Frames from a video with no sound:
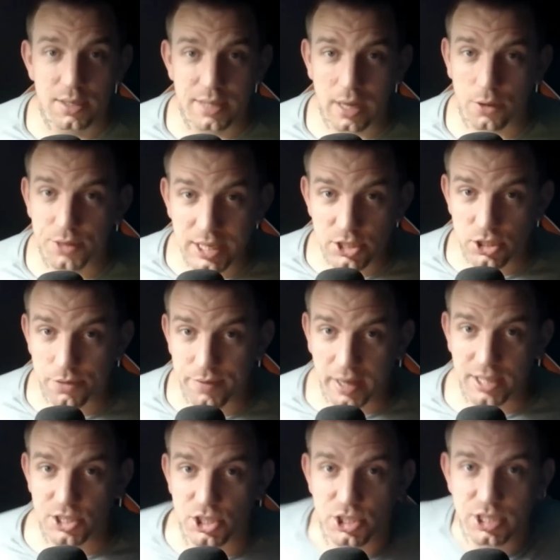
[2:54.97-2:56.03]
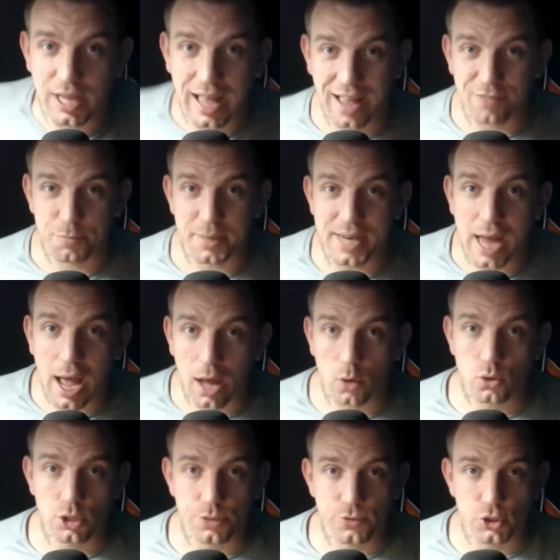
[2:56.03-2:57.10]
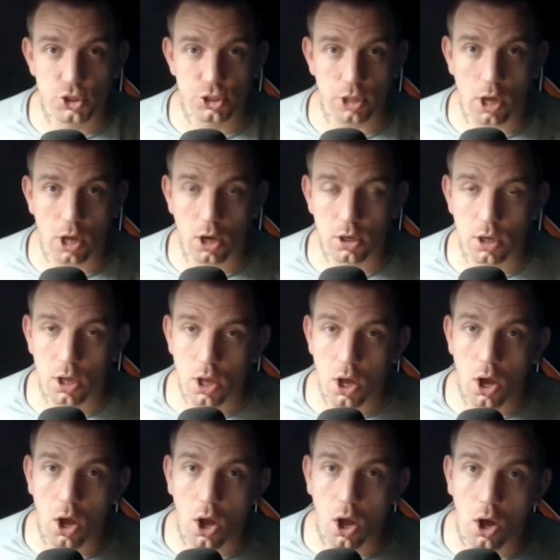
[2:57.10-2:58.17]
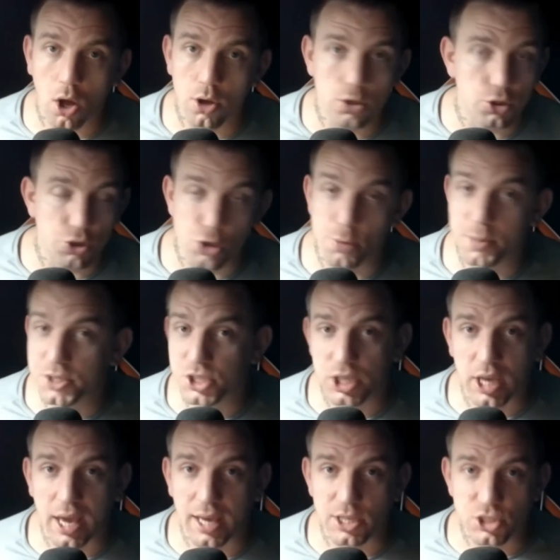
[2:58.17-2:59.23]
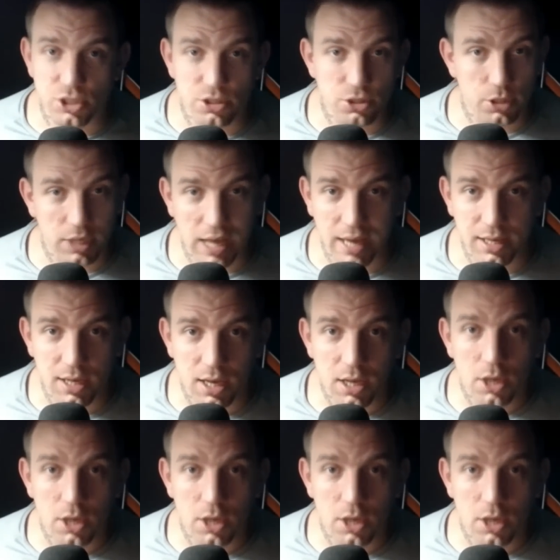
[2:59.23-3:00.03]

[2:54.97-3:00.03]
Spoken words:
Now these devices have been out of stock on numerous occasions, okay?